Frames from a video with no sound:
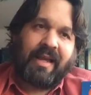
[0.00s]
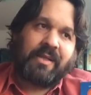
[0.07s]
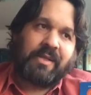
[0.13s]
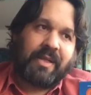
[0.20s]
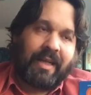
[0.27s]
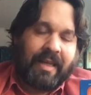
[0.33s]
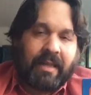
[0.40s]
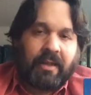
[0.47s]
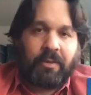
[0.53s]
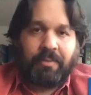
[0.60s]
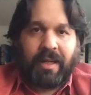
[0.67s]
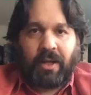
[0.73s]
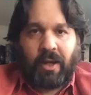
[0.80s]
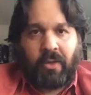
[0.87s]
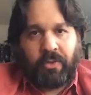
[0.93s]
is a little
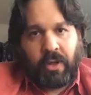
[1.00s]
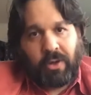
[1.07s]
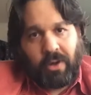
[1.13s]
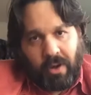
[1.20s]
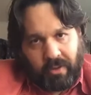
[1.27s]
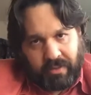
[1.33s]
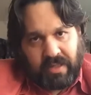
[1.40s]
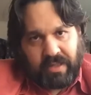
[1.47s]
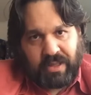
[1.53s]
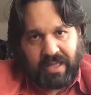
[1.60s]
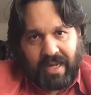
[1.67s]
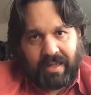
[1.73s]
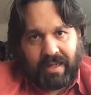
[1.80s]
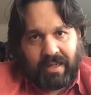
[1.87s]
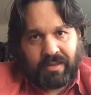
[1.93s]
bit on the
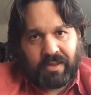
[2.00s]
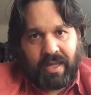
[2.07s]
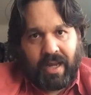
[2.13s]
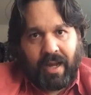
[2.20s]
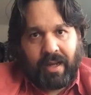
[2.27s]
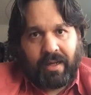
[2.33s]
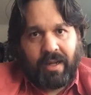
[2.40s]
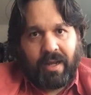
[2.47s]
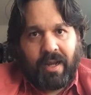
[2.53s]
condescending side,